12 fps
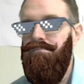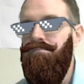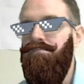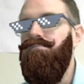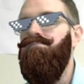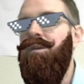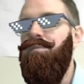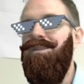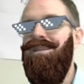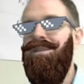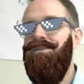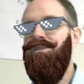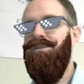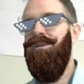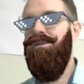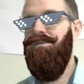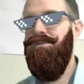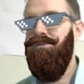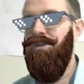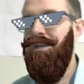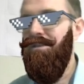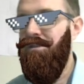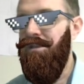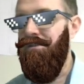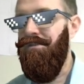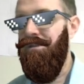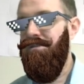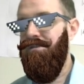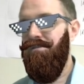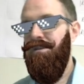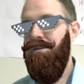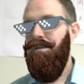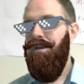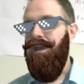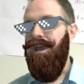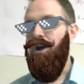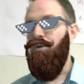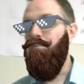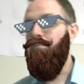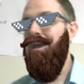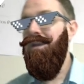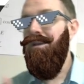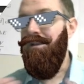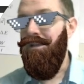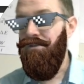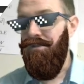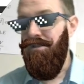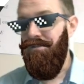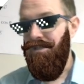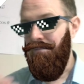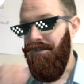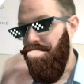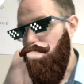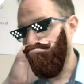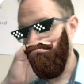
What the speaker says: remember, intensity just tells us how many electrons are coming out,